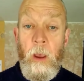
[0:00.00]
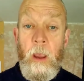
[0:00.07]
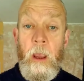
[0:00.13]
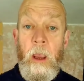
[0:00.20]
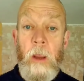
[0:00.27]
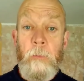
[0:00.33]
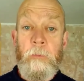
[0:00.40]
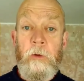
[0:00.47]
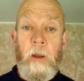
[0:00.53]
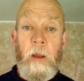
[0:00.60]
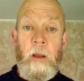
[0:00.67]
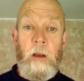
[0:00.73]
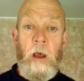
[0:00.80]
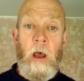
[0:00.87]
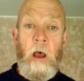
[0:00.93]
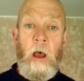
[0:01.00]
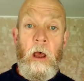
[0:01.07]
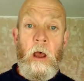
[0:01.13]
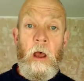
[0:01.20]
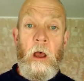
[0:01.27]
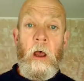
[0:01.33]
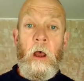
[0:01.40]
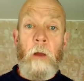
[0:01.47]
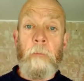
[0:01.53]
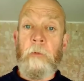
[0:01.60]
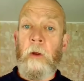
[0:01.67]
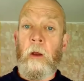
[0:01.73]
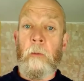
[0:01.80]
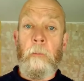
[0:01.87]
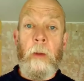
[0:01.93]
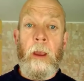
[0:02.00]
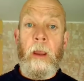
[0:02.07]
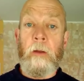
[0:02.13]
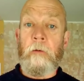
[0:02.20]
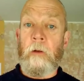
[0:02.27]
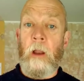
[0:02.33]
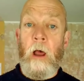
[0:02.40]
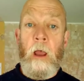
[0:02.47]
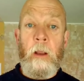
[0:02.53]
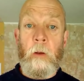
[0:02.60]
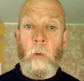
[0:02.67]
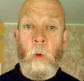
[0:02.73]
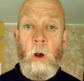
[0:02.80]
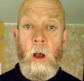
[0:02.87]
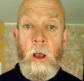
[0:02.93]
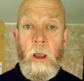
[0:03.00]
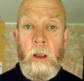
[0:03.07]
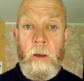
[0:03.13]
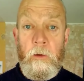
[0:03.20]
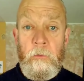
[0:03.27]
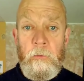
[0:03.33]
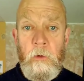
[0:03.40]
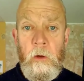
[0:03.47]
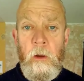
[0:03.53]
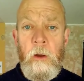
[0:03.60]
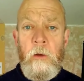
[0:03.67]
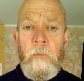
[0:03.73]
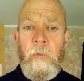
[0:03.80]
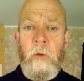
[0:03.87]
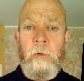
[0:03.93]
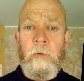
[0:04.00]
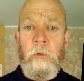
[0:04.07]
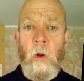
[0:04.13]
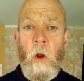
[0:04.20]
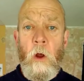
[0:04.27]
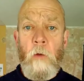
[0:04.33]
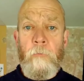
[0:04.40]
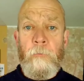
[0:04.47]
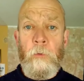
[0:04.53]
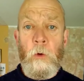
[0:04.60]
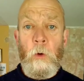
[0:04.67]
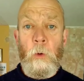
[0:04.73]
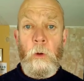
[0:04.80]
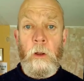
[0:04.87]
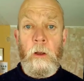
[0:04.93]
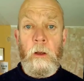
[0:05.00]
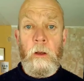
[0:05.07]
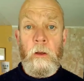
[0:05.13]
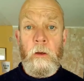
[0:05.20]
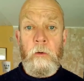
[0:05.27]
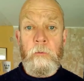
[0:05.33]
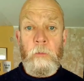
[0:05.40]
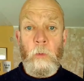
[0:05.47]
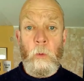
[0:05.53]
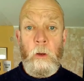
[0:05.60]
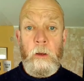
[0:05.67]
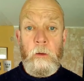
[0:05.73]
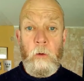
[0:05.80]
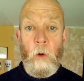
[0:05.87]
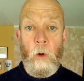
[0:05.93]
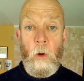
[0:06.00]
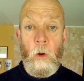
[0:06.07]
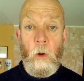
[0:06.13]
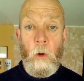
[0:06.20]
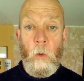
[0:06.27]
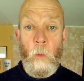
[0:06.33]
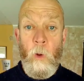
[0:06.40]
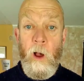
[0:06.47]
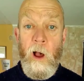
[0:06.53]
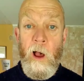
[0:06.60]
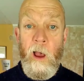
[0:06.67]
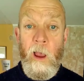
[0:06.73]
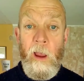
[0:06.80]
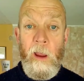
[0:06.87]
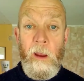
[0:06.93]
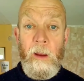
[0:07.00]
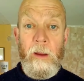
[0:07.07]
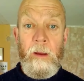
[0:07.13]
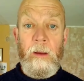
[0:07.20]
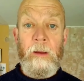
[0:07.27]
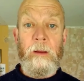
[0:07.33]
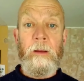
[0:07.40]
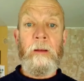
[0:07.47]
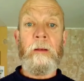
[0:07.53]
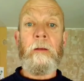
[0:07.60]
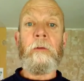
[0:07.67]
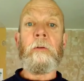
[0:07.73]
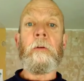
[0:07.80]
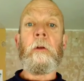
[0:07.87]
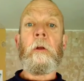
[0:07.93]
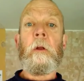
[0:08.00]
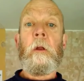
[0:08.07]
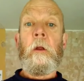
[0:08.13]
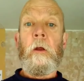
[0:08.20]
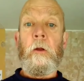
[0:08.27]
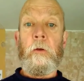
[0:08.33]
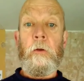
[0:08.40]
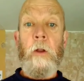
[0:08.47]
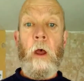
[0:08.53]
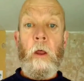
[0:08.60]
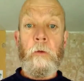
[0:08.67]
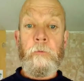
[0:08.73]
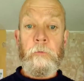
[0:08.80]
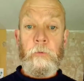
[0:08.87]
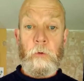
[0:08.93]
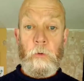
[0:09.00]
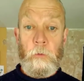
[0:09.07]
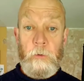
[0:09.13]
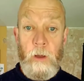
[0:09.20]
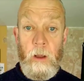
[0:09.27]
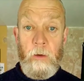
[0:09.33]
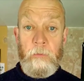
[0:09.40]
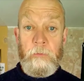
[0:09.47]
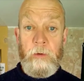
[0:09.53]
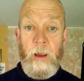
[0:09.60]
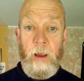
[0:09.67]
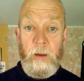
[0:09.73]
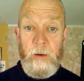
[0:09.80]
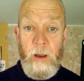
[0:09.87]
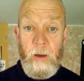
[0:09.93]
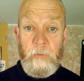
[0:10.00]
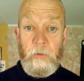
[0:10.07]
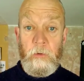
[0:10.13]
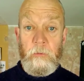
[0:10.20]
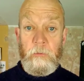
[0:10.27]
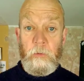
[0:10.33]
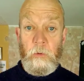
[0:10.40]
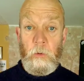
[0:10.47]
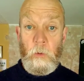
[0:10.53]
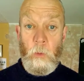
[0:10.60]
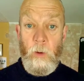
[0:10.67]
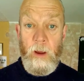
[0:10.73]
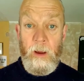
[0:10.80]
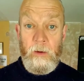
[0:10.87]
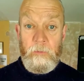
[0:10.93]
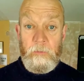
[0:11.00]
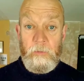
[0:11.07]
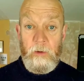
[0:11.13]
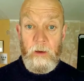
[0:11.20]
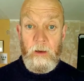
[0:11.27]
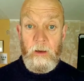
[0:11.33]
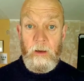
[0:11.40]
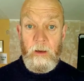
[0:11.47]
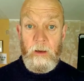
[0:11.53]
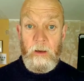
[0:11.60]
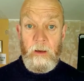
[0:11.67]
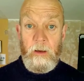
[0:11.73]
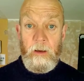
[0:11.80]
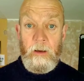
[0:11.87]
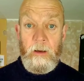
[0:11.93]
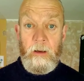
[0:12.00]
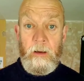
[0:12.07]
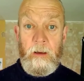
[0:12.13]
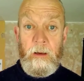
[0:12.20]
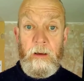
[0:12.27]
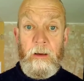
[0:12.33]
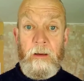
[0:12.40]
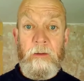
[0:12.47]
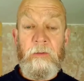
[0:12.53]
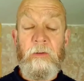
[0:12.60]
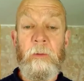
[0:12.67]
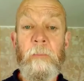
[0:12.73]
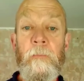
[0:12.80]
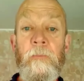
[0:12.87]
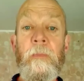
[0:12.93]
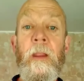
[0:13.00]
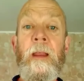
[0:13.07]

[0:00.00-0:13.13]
babes in arms and maids likewise, fit or foolish, weak or wise. Dust to dust and ashes to ashes,